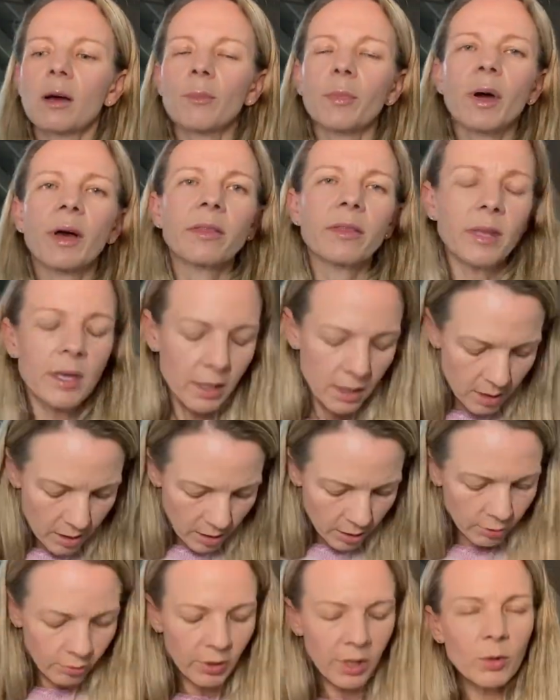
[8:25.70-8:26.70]
I think in
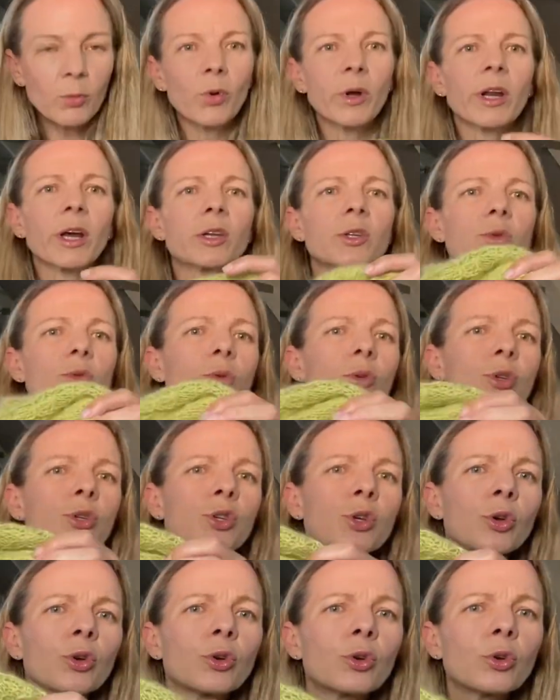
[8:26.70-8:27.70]
the green one, I took
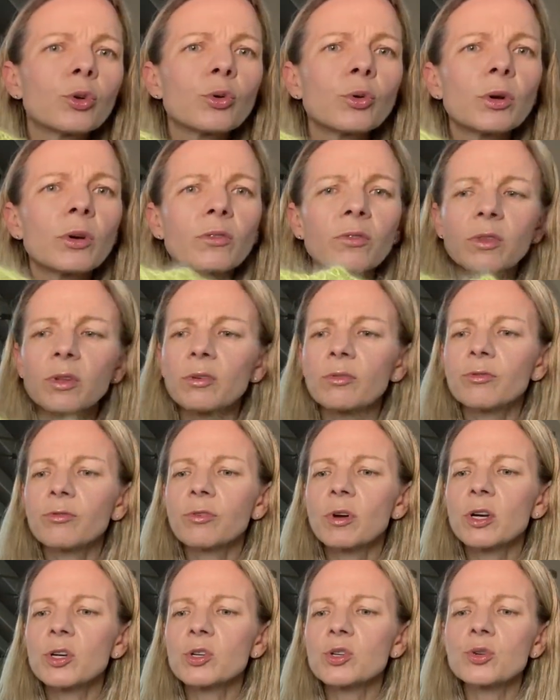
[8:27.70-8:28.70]
2 of the
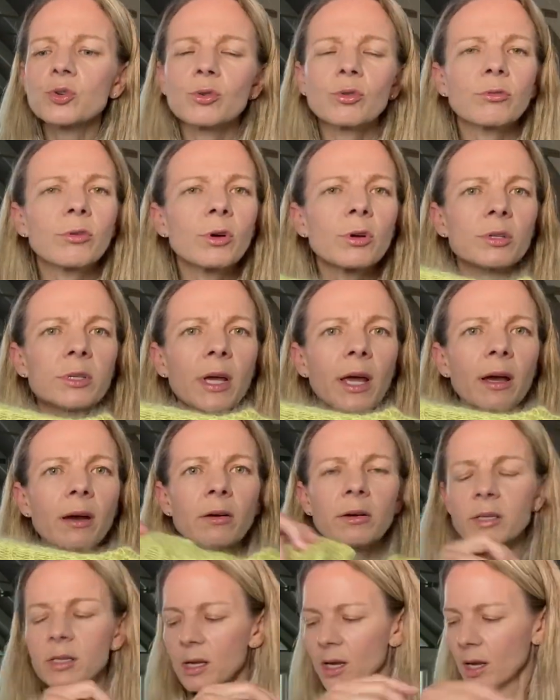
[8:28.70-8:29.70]
front short rows
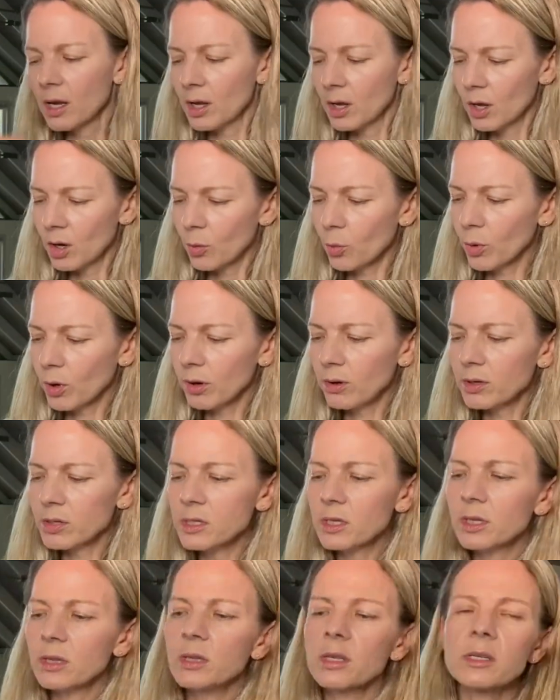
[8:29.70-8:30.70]
out, whereas
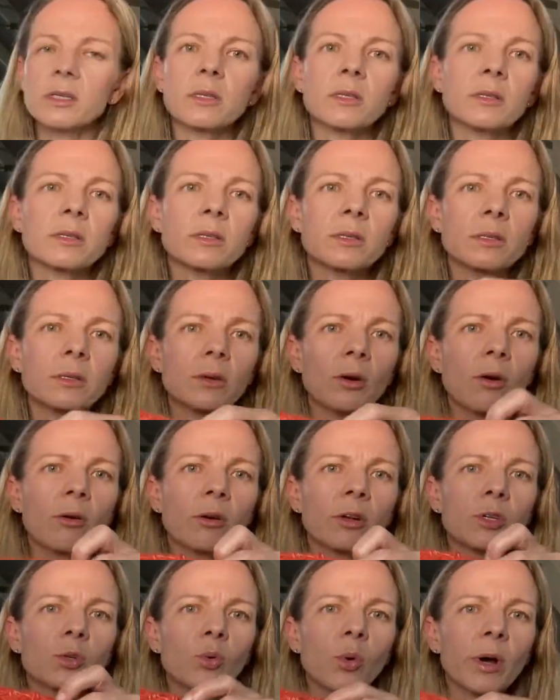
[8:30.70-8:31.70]
in this
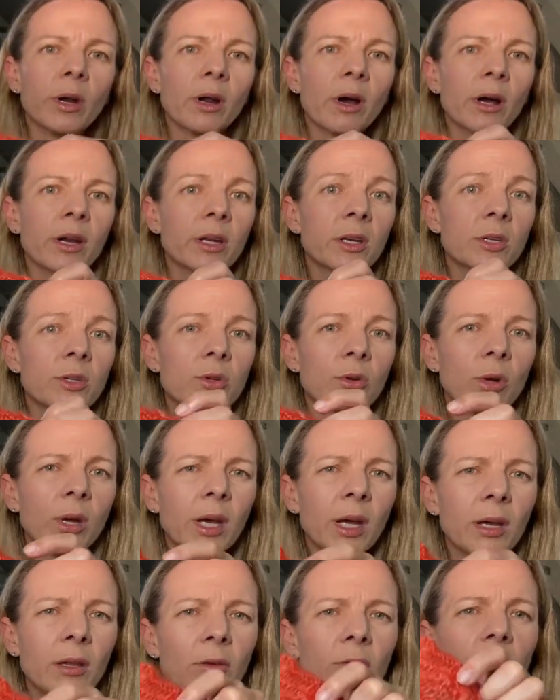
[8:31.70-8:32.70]
orange one, I didn't do
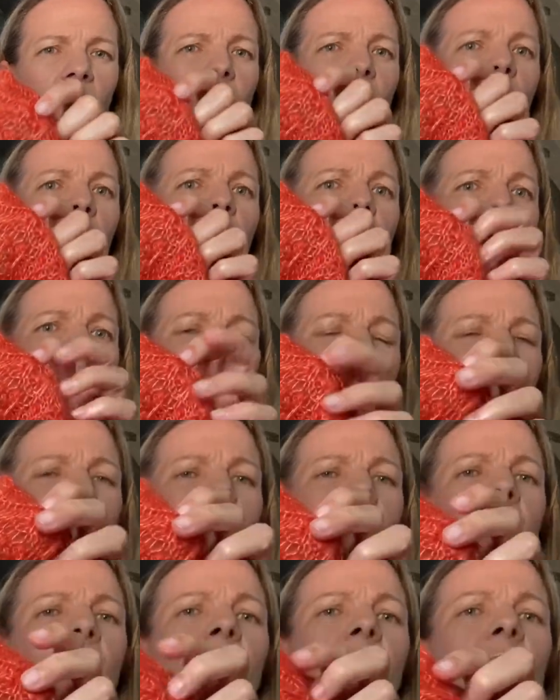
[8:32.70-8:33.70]

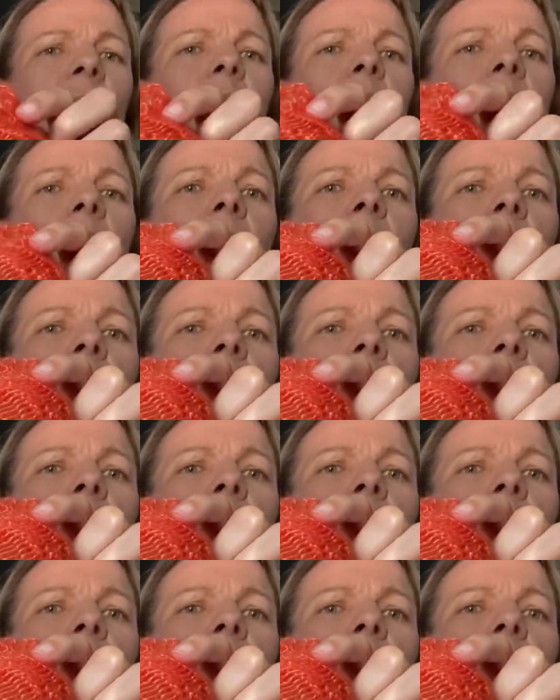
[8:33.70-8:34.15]
any of them.